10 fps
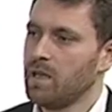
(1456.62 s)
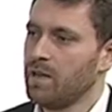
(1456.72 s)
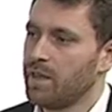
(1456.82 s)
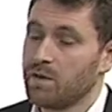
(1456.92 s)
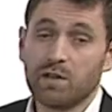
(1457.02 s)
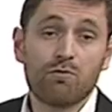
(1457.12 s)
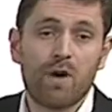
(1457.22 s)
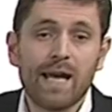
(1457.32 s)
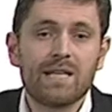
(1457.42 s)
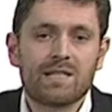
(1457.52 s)
There is a
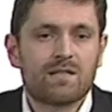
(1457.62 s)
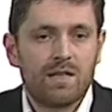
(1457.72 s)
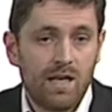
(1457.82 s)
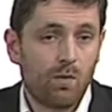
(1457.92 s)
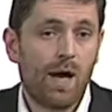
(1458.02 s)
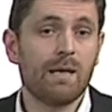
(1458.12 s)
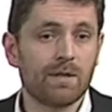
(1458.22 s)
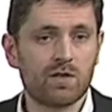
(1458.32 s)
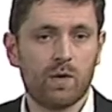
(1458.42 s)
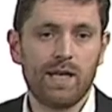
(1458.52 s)
race, in a way,
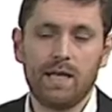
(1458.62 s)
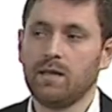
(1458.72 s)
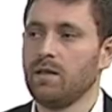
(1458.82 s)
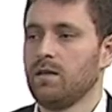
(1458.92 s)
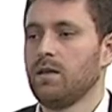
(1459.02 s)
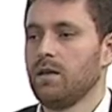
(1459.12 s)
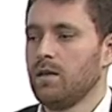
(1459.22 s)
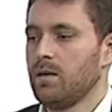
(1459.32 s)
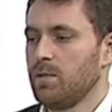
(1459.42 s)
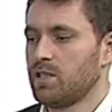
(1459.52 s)
between
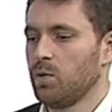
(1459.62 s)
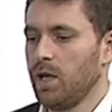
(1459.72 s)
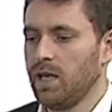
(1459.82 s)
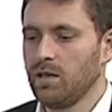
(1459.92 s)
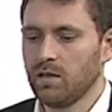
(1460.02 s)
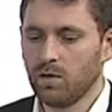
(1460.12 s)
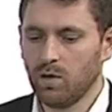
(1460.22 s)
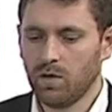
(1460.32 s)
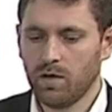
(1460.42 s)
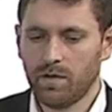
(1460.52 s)

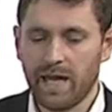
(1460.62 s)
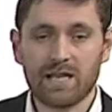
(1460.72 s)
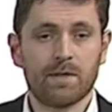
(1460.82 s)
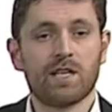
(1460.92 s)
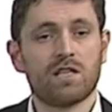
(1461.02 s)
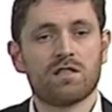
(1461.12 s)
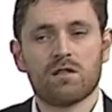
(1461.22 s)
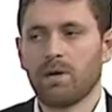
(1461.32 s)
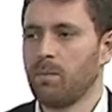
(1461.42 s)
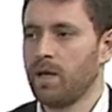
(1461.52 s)
the expectations of the
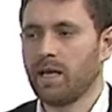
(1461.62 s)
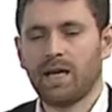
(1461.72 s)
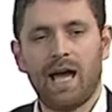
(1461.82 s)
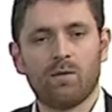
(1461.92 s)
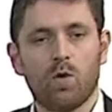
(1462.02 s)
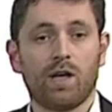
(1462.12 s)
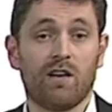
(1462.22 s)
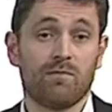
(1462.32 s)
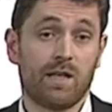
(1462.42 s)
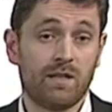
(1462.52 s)
public and what
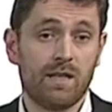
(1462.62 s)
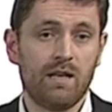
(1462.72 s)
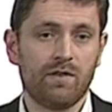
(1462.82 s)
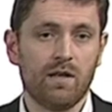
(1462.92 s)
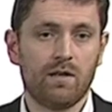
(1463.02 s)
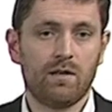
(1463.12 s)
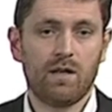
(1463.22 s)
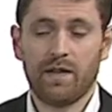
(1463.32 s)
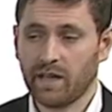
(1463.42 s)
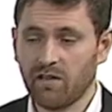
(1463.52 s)
government can deliver.
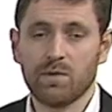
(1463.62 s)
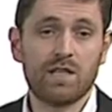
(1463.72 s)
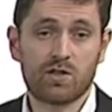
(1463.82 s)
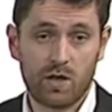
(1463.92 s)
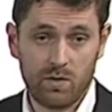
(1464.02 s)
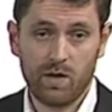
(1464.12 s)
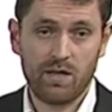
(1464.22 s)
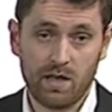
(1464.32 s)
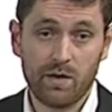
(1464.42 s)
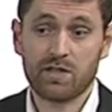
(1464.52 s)
And the government is trying
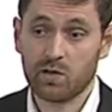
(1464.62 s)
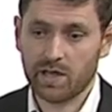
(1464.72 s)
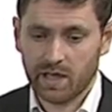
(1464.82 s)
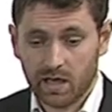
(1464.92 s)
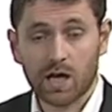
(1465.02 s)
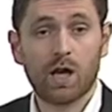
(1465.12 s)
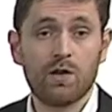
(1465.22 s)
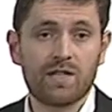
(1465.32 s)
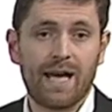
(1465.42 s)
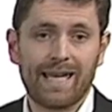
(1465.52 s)
to kind of
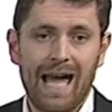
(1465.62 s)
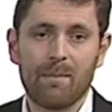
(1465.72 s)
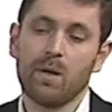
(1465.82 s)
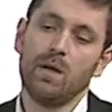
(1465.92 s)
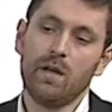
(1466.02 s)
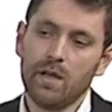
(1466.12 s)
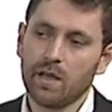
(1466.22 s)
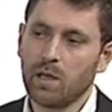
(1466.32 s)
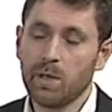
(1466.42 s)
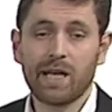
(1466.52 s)
close that gap.
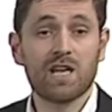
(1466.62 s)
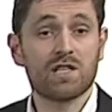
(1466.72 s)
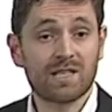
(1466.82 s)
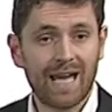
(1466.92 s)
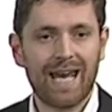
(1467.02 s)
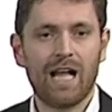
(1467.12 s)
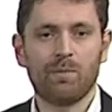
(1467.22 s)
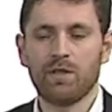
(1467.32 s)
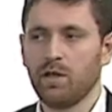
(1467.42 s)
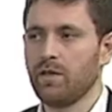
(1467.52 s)
Communications can help you
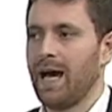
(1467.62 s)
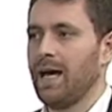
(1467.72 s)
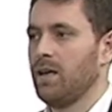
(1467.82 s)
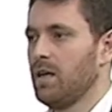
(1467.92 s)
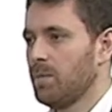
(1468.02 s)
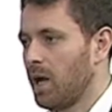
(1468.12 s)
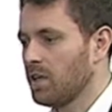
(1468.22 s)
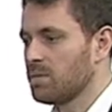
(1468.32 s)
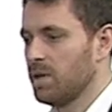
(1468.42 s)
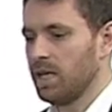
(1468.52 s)
do that, but
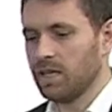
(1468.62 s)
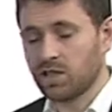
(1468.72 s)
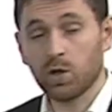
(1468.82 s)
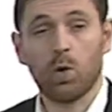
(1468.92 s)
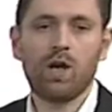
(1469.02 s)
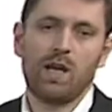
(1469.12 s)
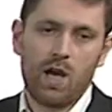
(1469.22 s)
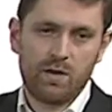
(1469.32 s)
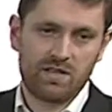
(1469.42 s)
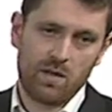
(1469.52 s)
ultimately talk
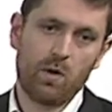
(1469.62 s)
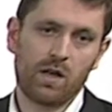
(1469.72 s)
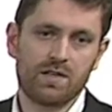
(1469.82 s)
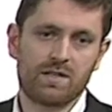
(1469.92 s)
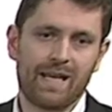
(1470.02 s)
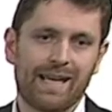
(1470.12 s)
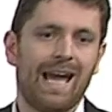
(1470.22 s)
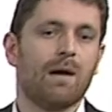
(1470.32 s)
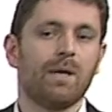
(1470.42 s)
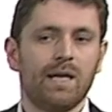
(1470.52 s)
alone is not what closes that
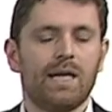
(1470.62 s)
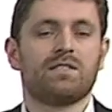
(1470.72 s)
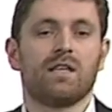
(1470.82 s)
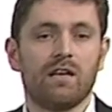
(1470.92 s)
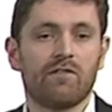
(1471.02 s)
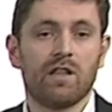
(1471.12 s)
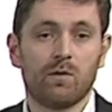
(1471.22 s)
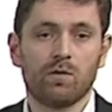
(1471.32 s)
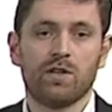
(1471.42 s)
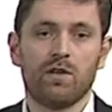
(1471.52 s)
gap. It's delivery that
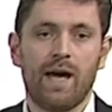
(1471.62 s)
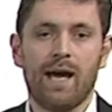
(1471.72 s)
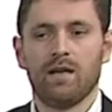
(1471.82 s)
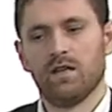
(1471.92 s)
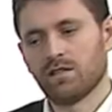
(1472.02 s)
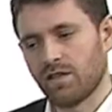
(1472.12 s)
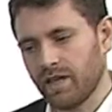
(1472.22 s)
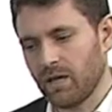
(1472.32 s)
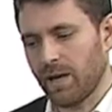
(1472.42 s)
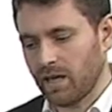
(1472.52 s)
will do that. So
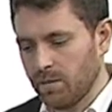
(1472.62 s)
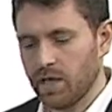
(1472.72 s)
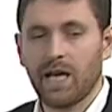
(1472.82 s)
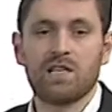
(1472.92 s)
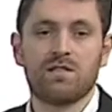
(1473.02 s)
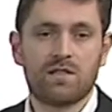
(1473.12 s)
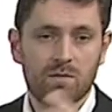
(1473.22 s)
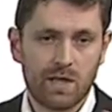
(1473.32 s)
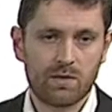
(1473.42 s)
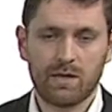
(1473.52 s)
thinking about communications as a
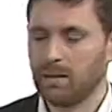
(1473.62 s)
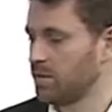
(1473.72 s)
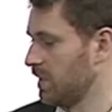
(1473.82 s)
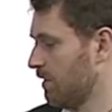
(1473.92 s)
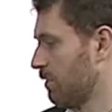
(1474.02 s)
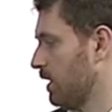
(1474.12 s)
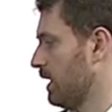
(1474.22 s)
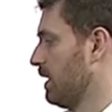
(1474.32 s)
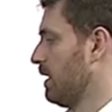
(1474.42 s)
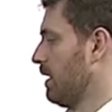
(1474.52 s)
way to enable delivery,
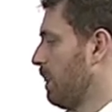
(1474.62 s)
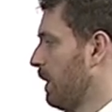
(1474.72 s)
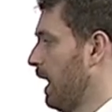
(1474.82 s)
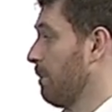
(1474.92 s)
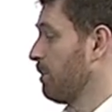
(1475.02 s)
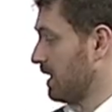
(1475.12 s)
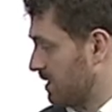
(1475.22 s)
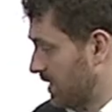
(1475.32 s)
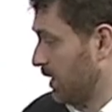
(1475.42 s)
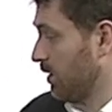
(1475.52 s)
but it's
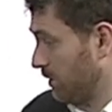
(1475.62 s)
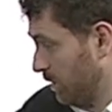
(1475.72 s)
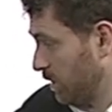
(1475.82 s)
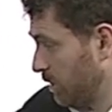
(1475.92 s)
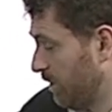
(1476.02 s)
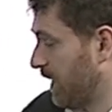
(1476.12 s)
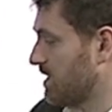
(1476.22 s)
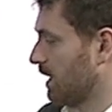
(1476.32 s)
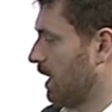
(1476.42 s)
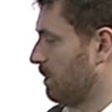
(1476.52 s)
still, you're
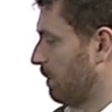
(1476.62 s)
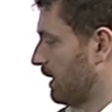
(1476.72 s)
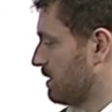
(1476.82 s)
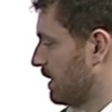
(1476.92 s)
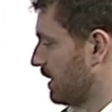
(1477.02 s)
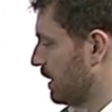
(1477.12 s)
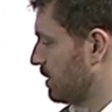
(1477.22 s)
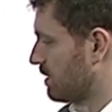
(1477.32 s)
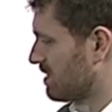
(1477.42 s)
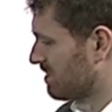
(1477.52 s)
facing high public
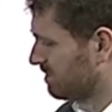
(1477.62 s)
expectations.